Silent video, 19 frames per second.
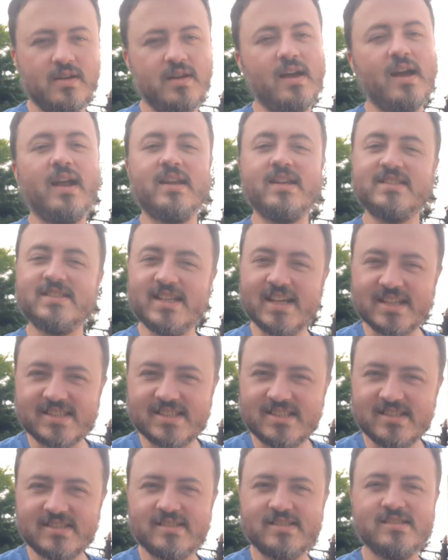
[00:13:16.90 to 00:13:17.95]
and these
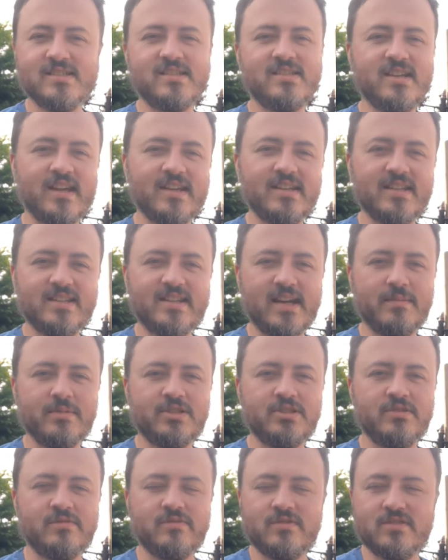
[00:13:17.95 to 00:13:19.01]
6s negate the damage
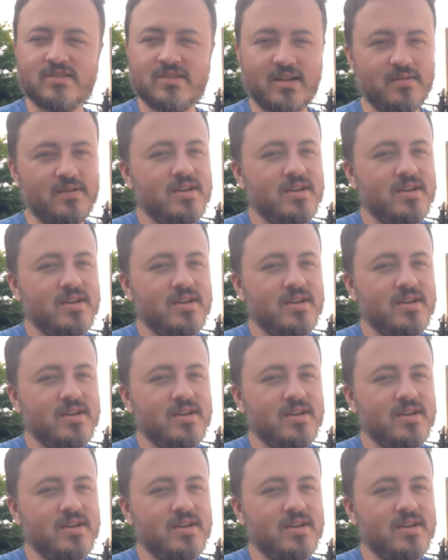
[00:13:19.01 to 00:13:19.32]
you just.